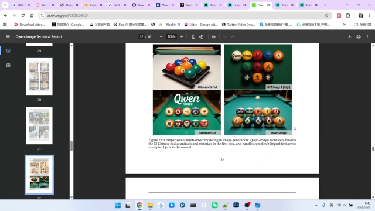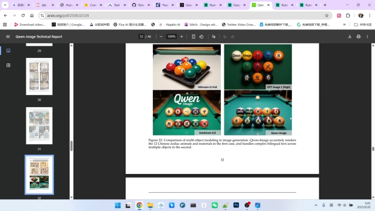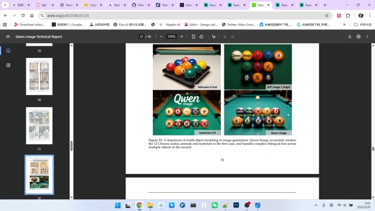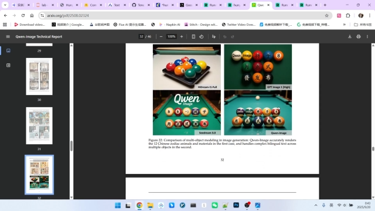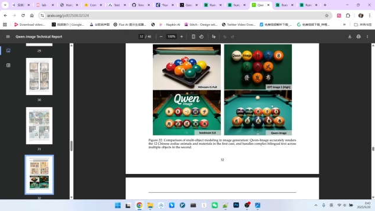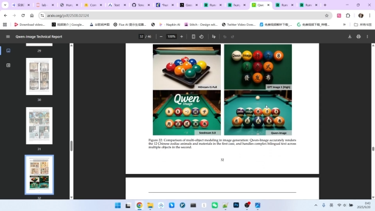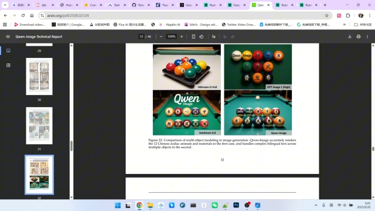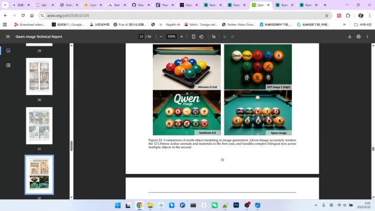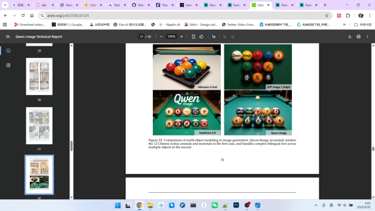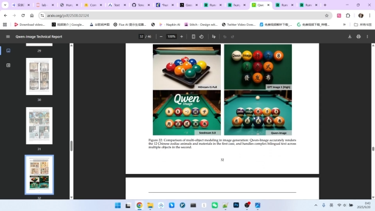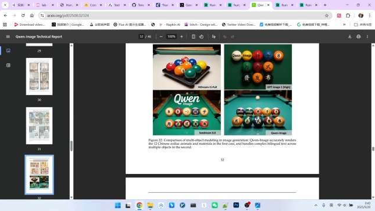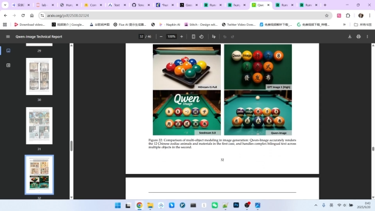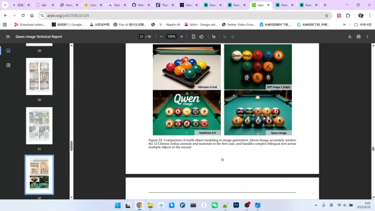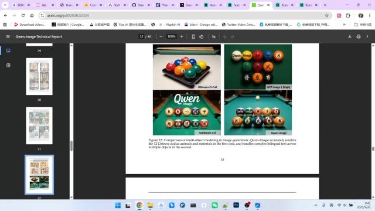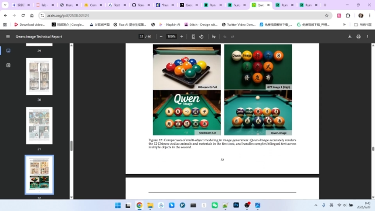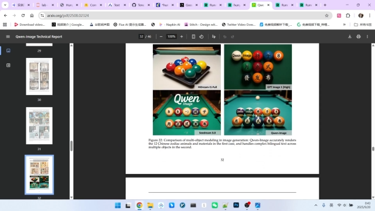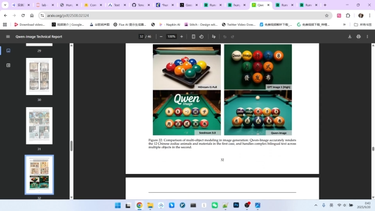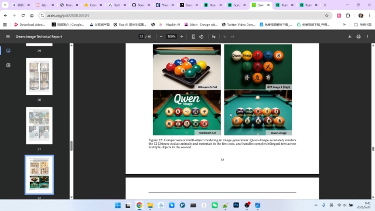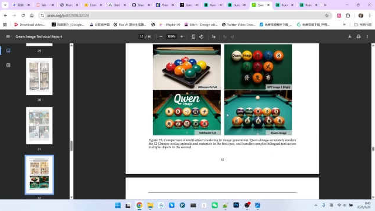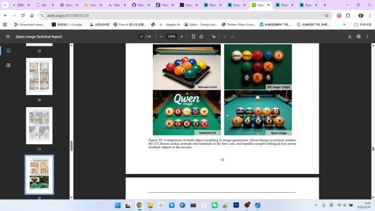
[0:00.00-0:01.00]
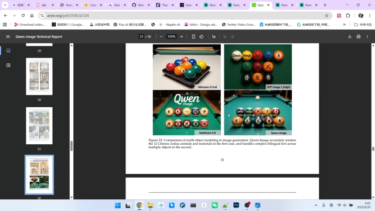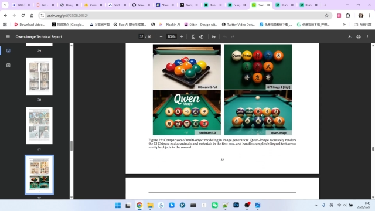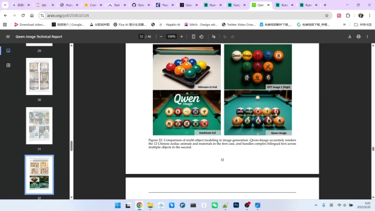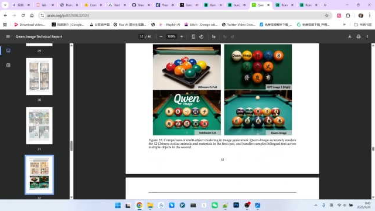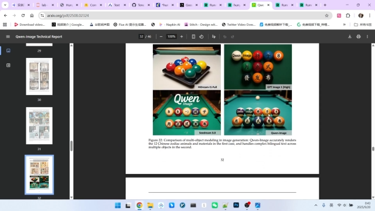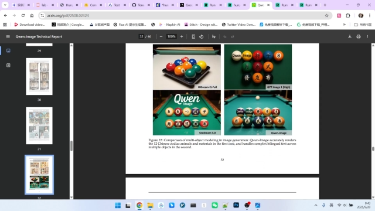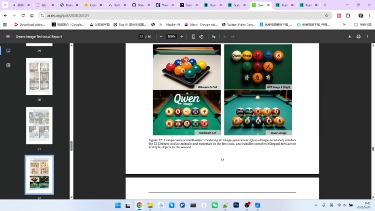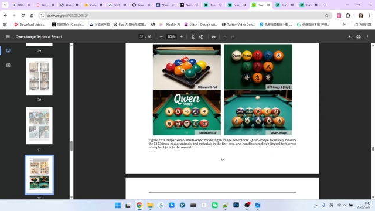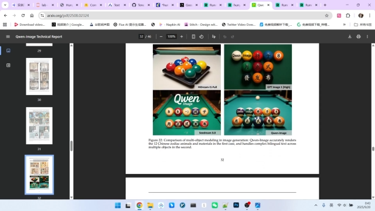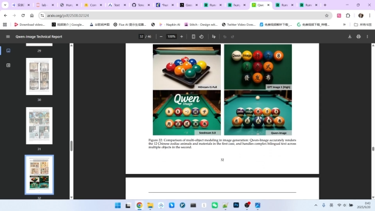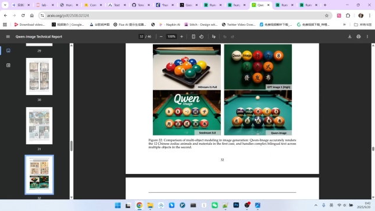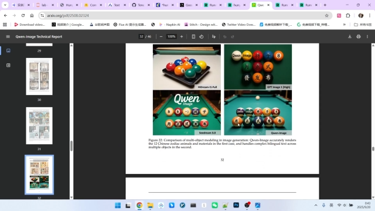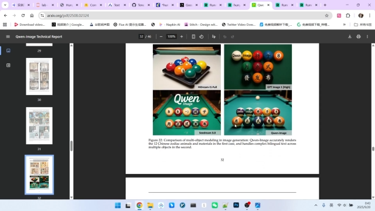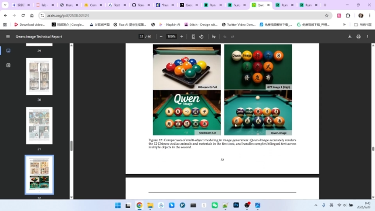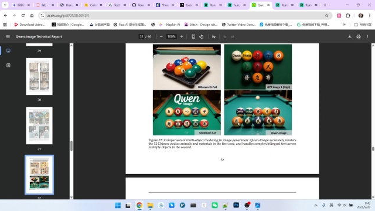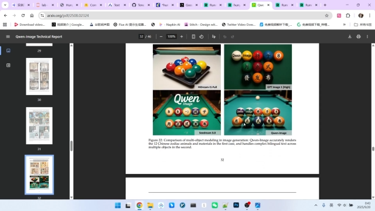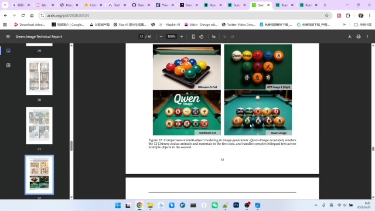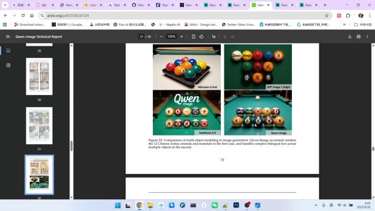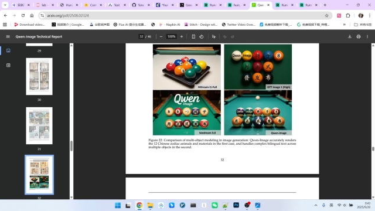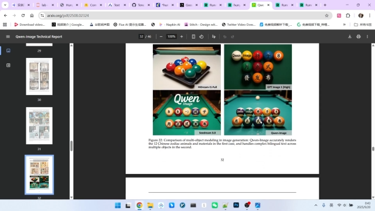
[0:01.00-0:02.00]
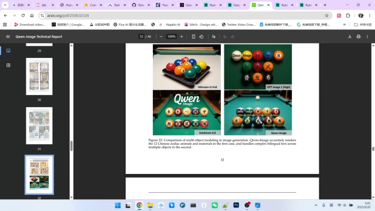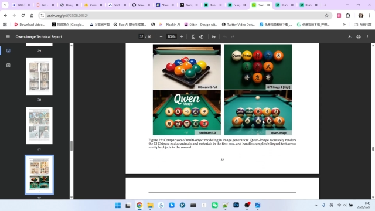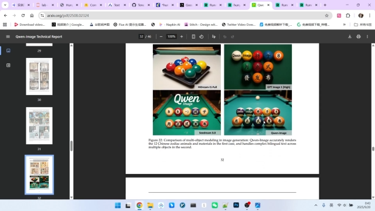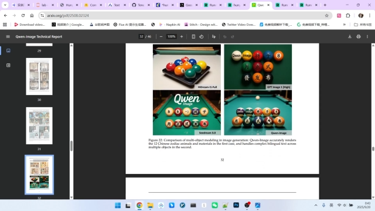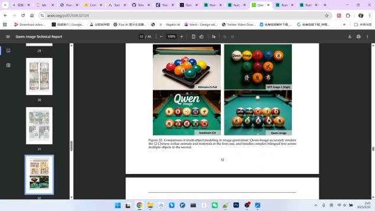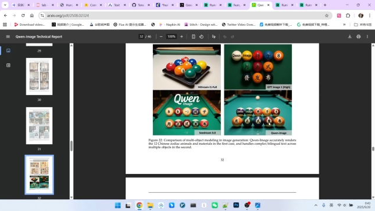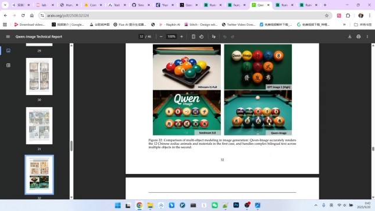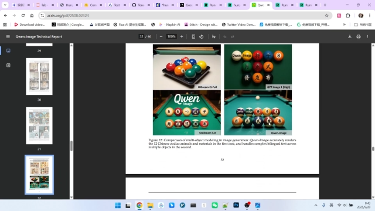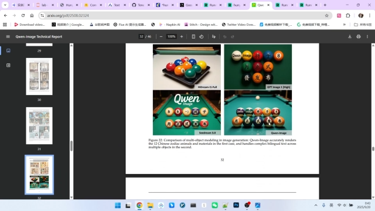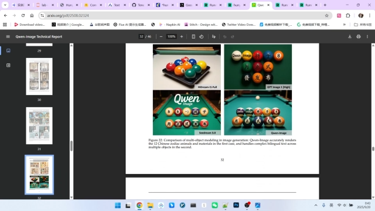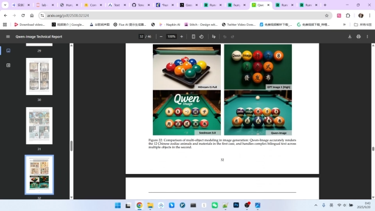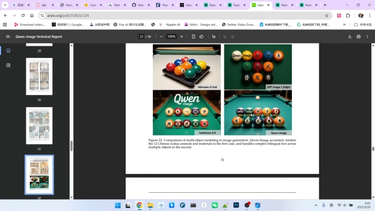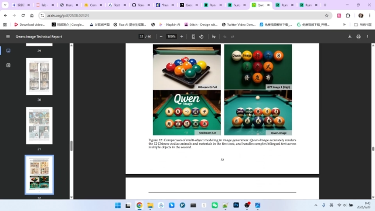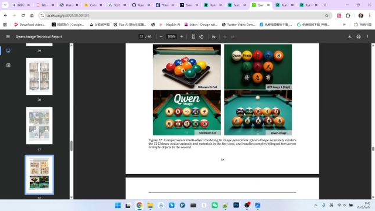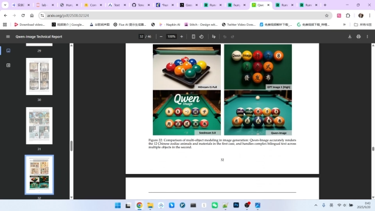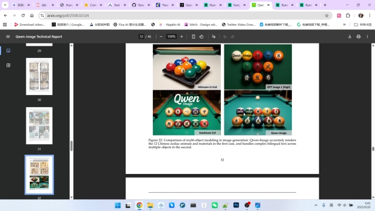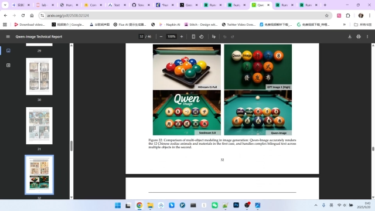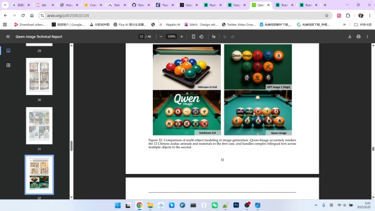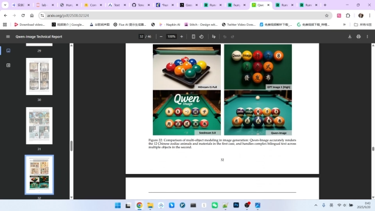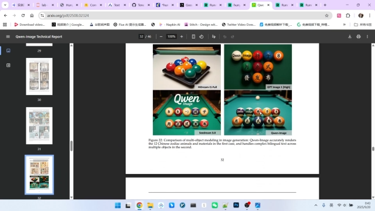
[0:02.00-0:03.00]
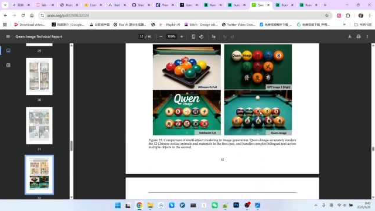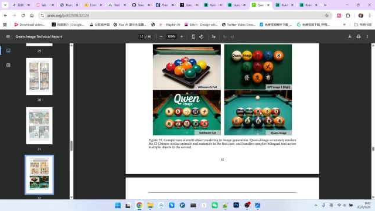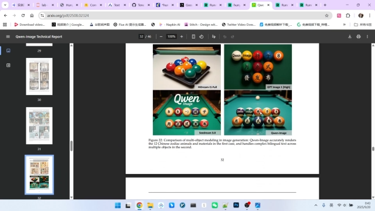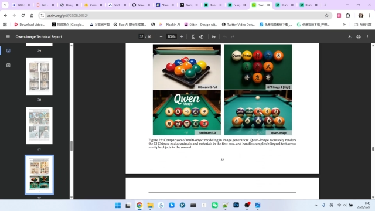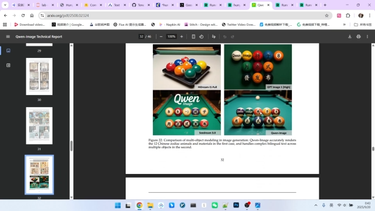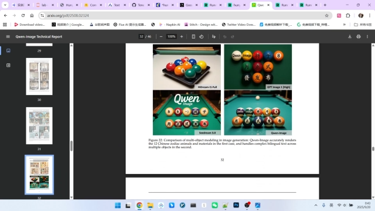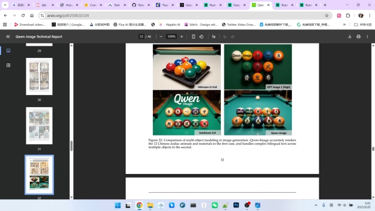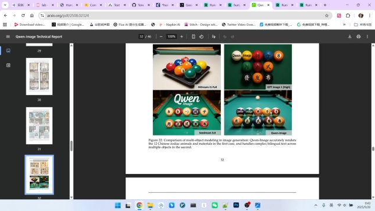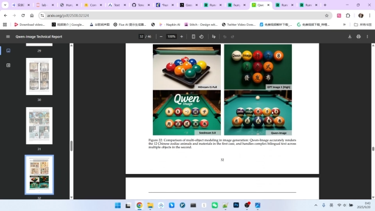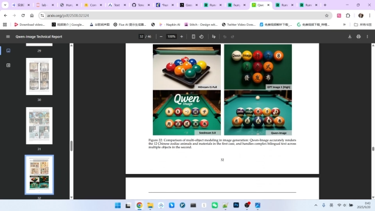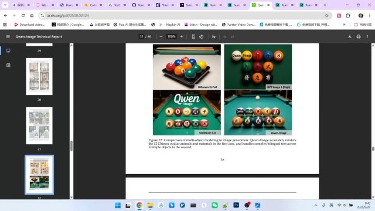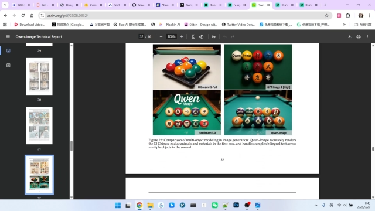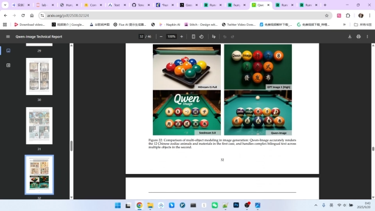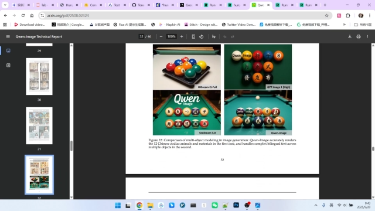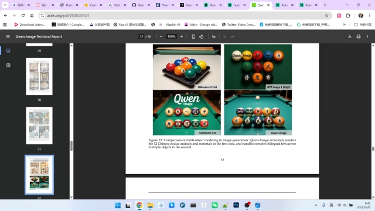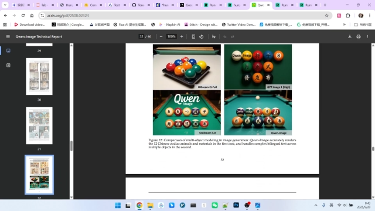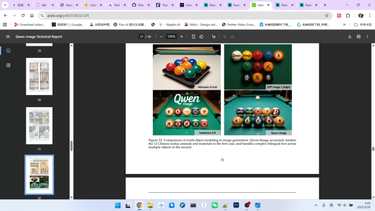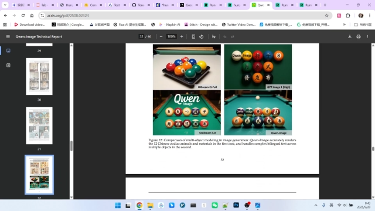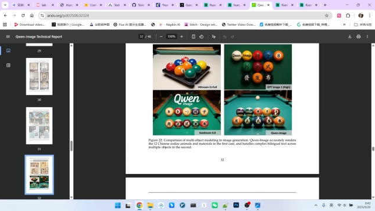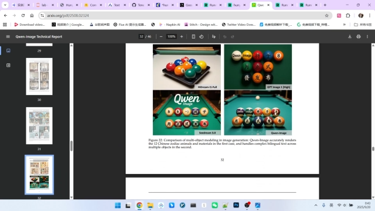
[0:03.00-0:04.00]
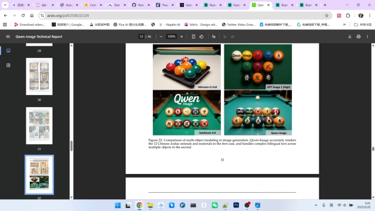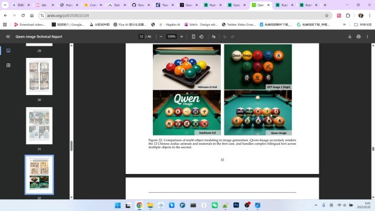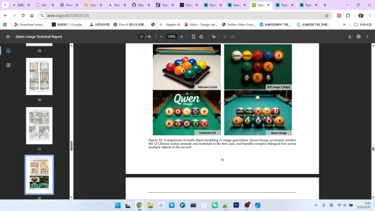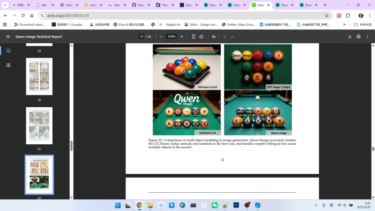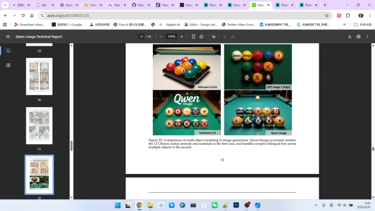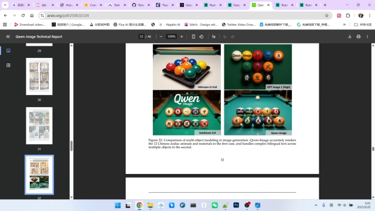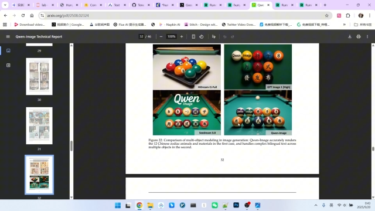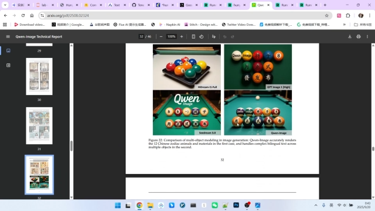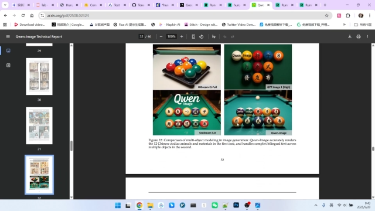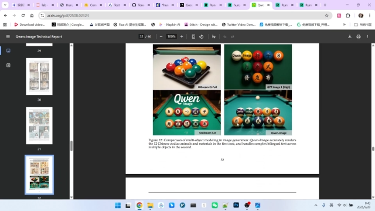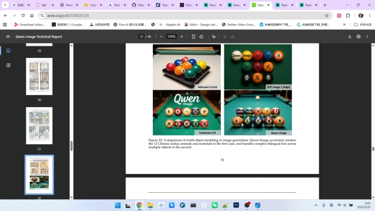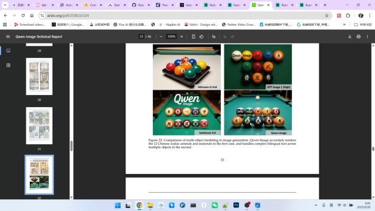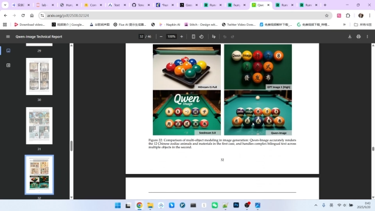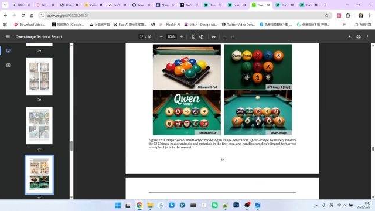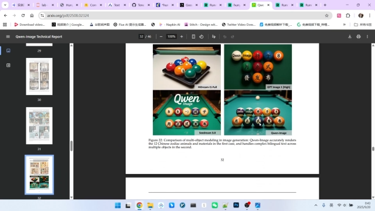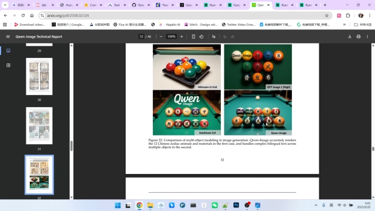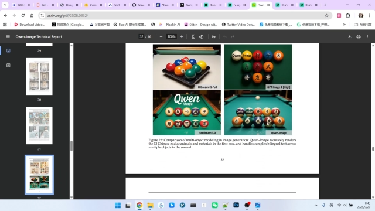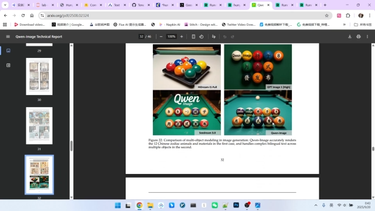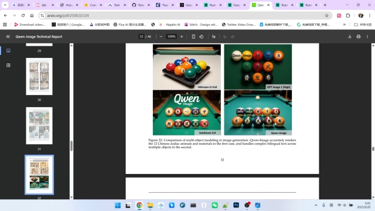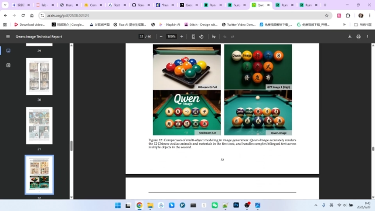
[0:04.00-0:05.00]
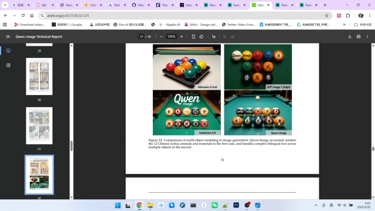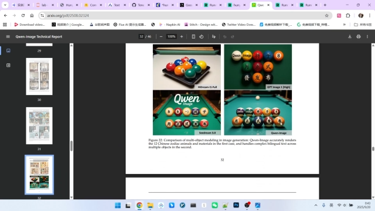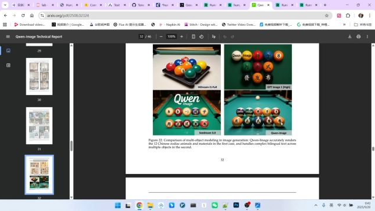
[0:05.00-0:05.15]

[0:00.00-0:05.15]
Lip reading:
[unreadable: no face in view]